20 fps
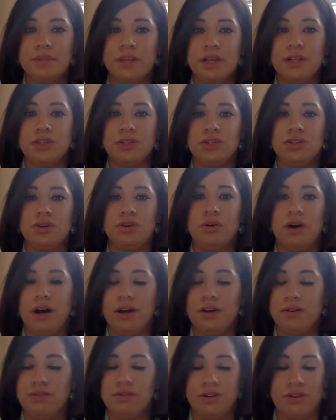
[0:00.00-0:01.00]
And so
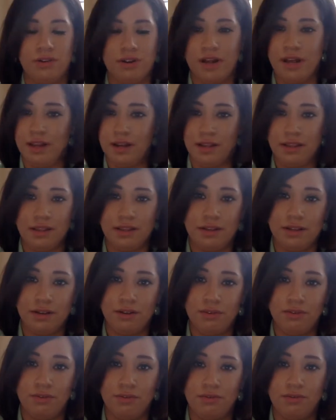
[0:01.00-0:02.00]
I don't regret
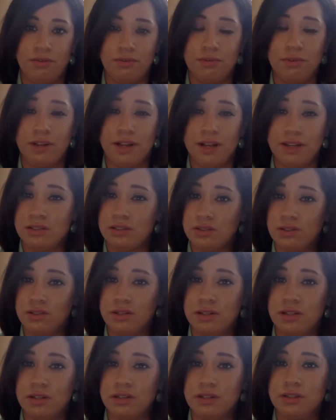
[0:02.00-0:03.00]
anything from the last 2
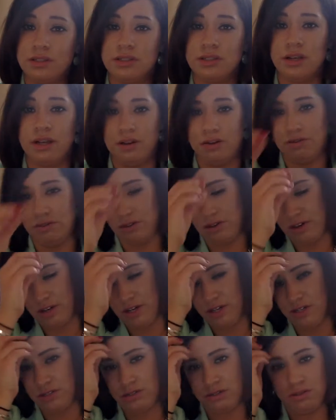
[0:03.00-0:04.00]
years. I don't
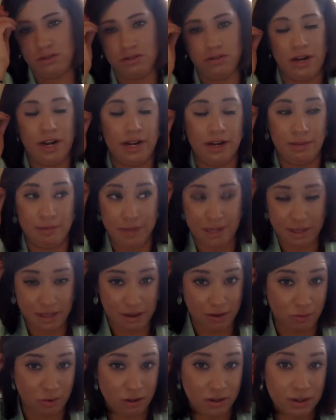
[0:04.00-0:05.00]
regret trying to make
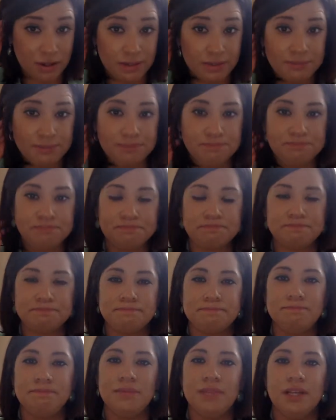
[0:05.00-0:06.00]
that work.
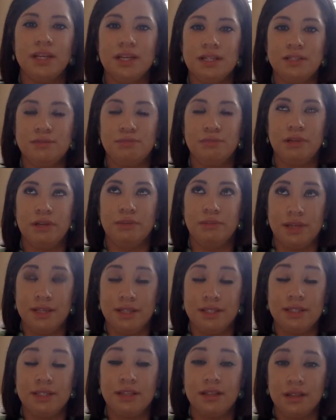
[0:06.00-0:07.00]
It's been
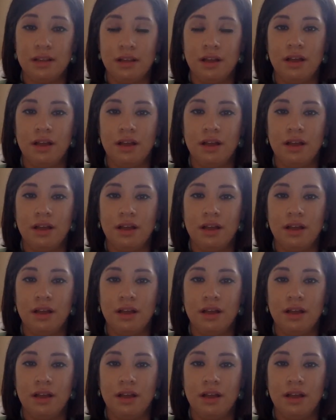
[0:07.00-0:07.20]
amazing.